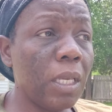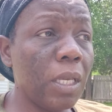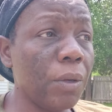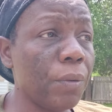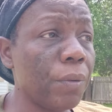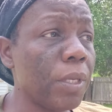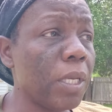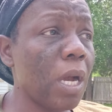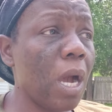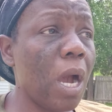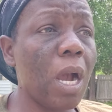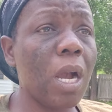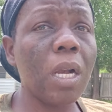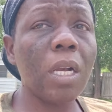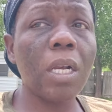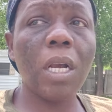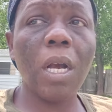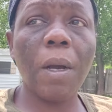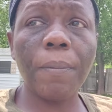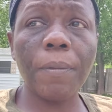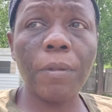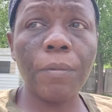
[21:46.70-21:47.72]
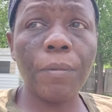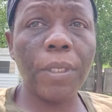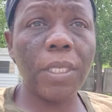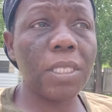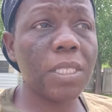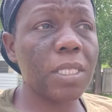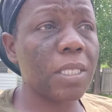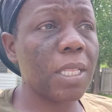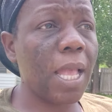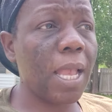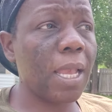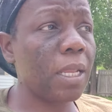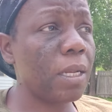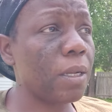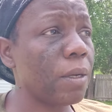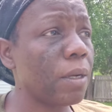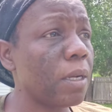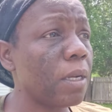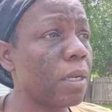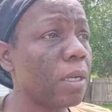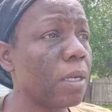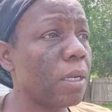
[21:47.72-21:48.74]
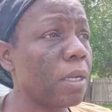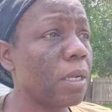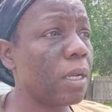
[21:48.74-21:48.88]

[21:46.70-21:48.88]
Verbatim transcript: here we are a couple of weeks later.